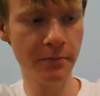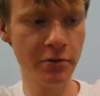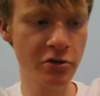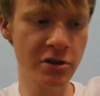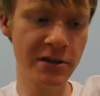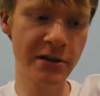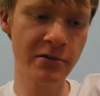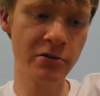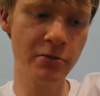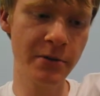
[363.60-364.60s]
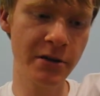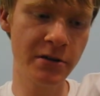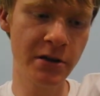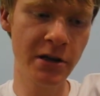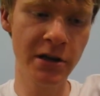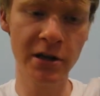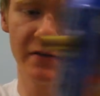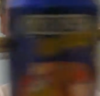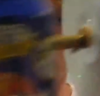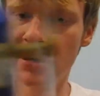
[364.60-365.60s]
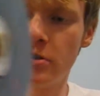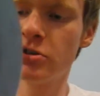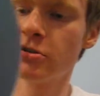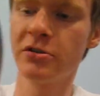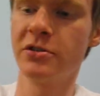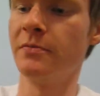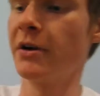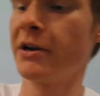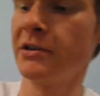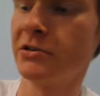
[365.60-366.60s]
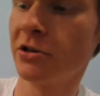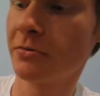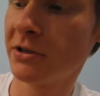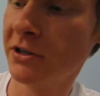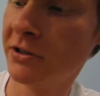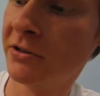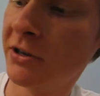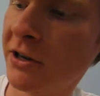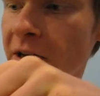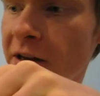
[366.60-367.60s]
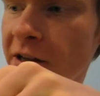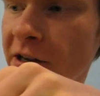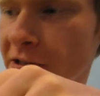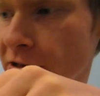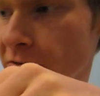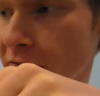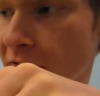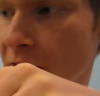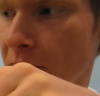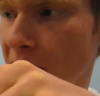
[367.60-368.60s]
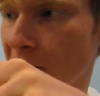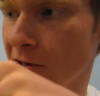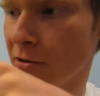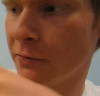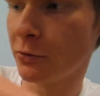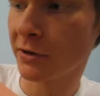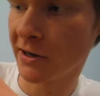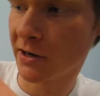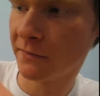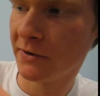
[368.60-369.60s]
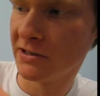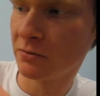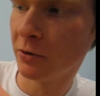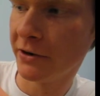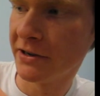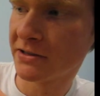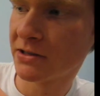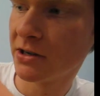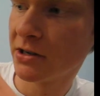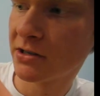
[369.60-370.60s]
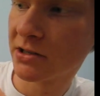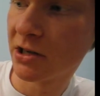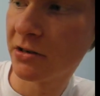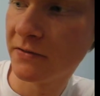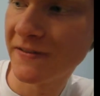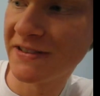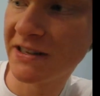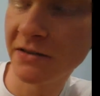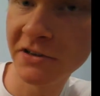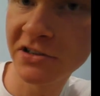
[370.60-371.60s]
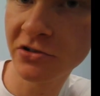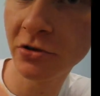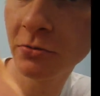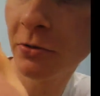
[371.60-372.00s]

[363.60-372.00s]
push it down a little bit if you can, try not to break your top can, and now you've got the fun part of hooking up these wires. So you see these two